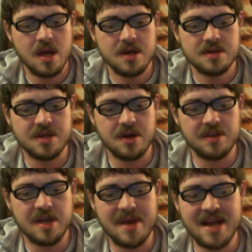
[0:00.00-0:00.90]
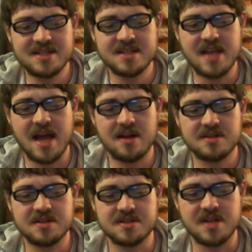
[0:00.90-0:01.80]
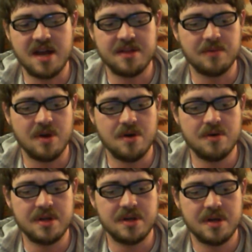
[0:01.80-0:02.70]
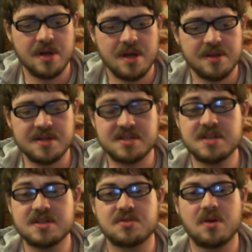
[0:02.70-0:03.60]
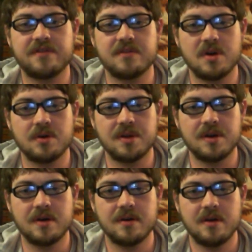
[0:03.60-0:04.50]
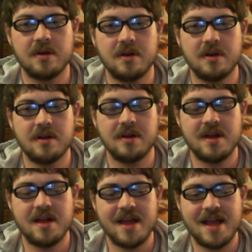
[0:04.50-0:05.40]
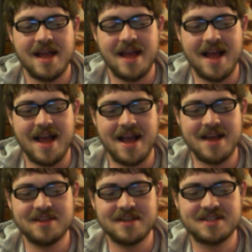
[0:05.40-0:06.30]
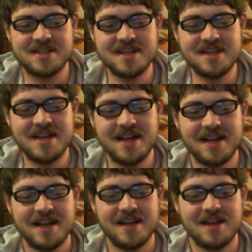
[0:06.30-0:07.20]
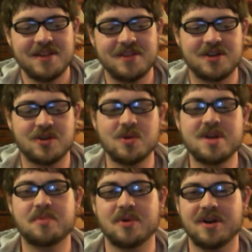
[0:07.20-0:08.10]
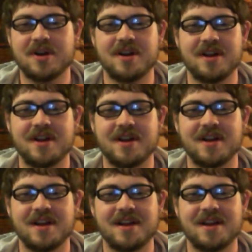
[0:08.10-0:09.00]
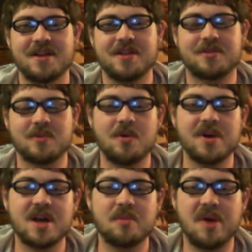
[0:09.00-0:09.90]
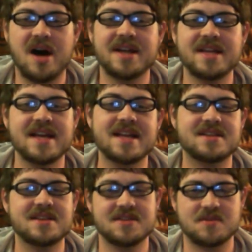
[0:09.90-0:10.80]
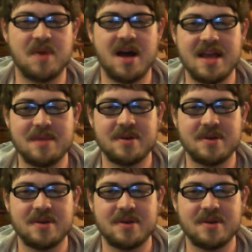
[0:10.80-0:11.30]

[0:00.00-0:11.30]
so they pass this house on the side of the road and they see the truck from earlier and they see the creeper throwing a body into this pipe